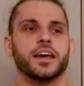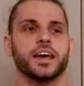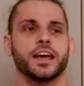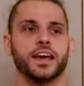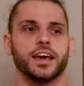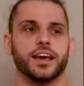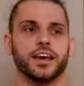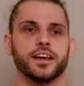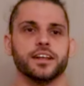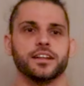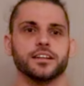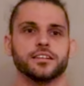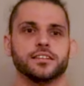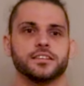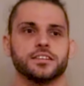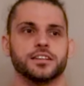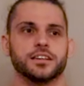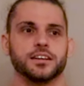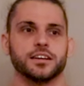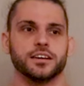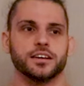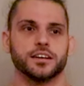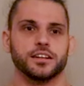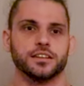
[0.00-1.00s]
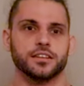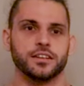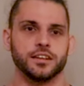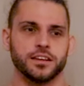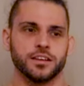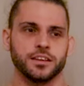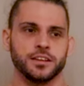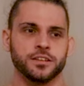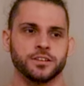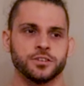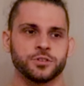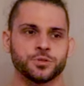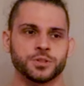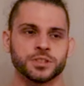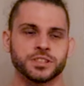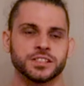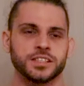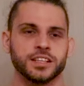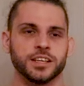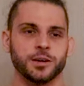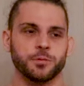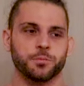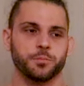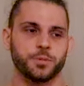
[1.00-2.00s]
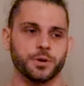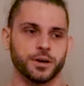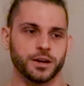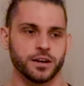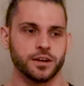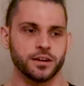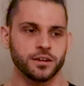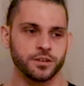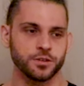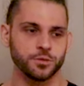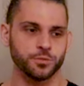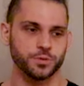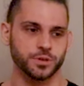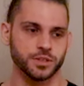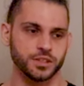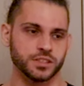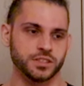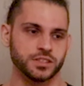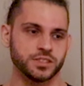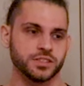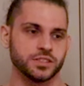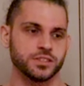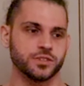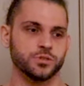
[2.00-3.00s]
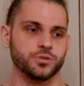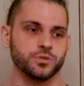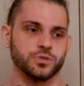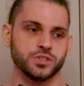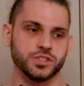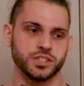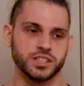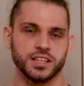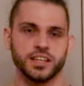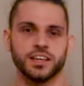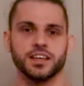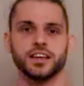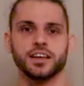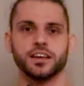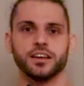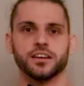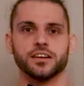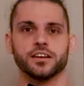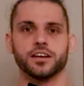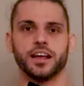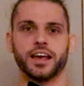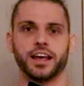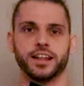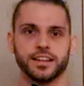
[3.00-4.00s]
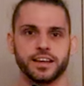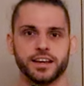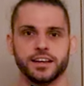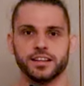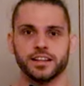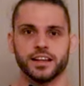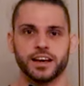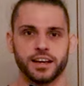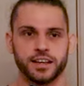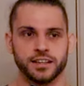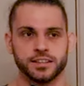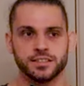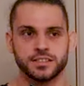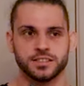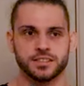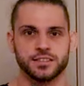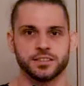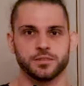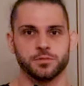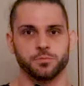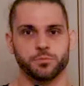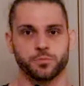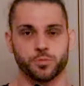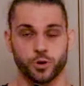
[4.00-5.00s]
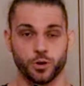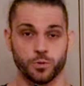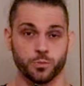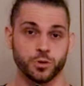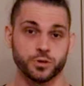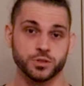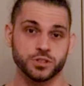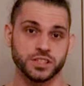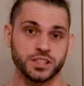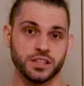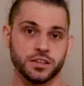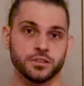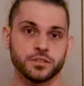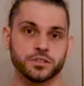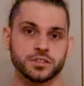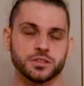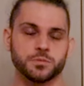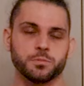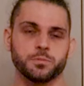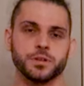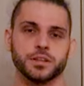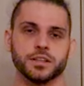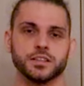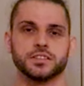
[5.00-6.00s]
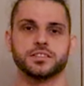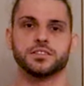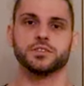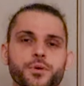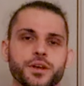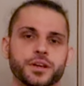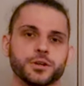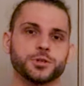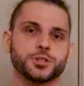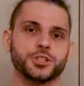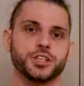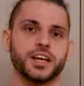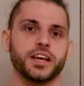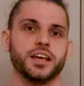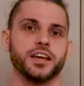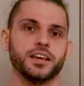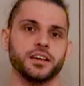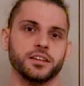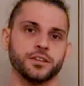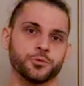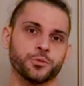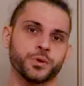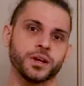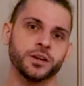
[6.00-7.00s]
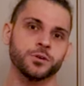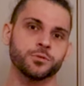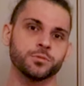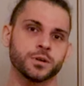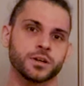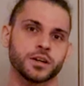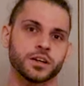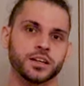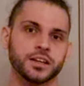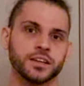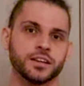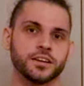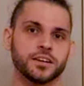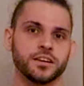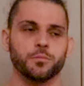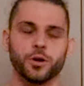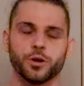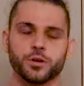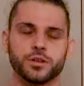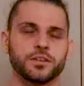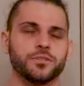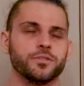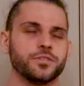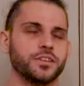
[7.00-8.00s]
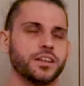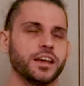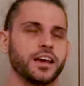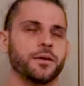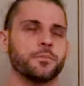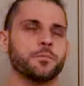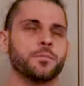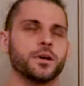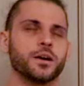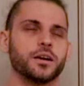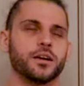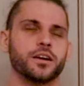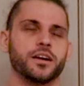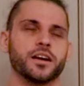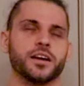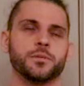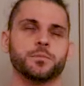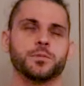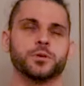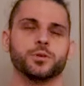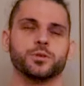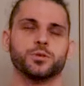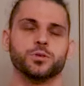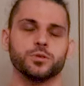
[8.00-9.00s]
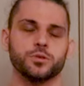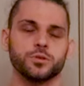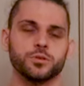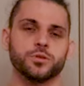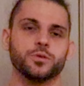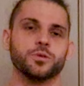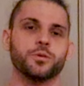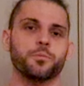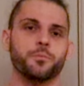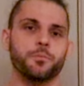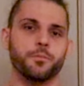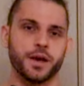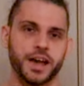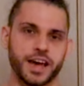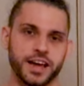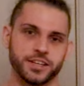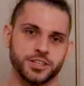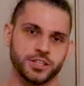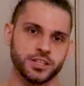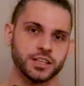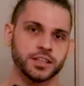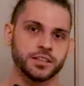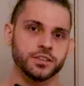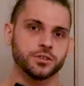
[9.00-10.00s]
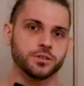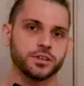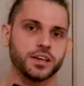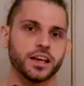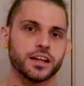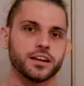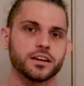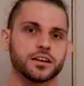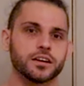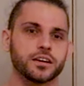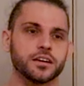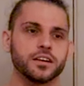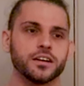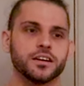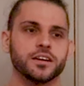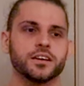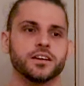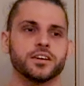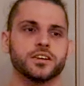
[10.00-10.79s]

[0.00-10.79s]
And the interesting part was to see LA Knight's promo skills plus Ricochet in-ring work. Both of them are able to do magic together.